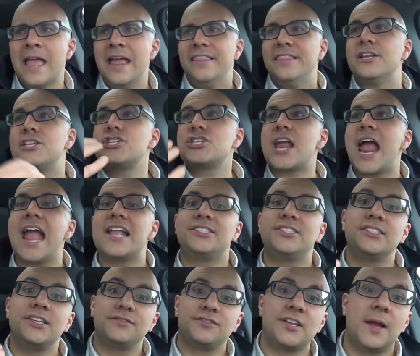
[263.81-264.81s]
the
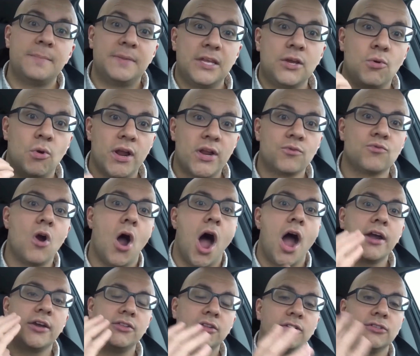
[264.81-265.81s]
chances of something going
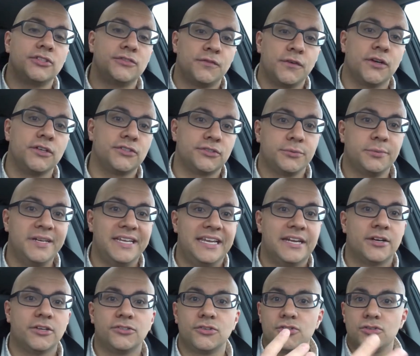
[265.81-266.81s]
wrong in those first three
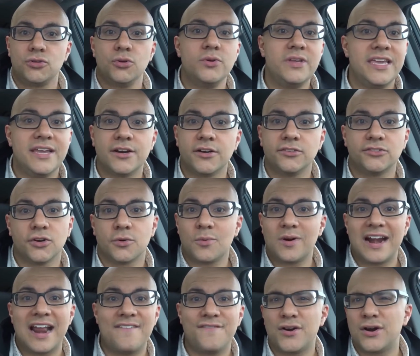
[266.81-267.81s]
years or two years or
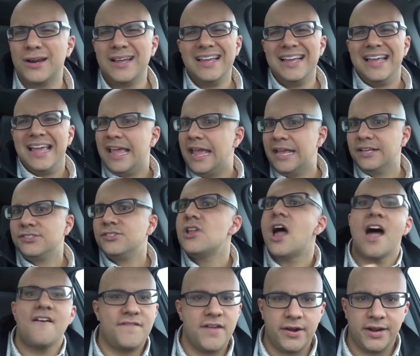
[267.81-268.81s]
whatever is not
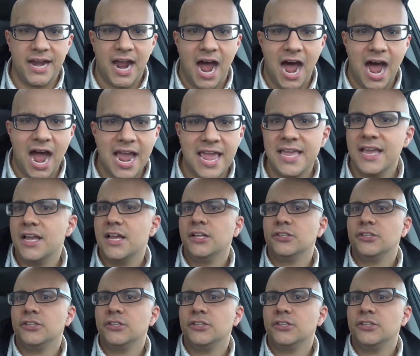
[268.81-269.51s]
not very high,